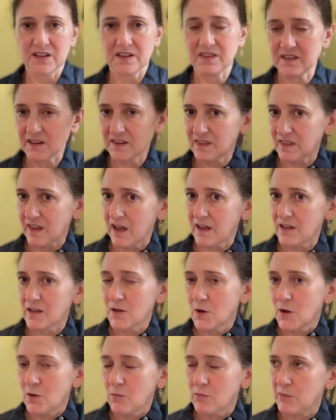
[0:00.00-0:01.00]
I think that
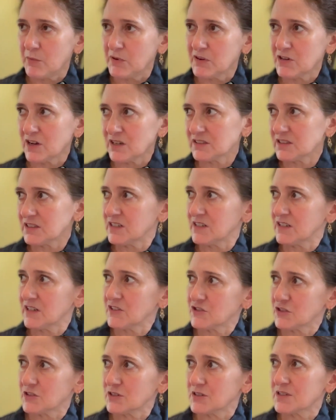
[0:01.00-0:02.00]
when we talk to
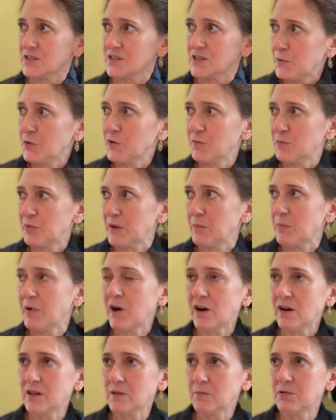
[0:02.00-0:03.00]
teenagers who have been a
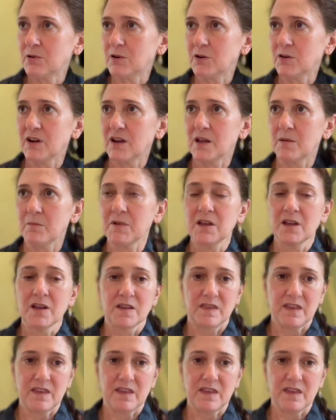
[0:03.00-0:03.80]
part of the program,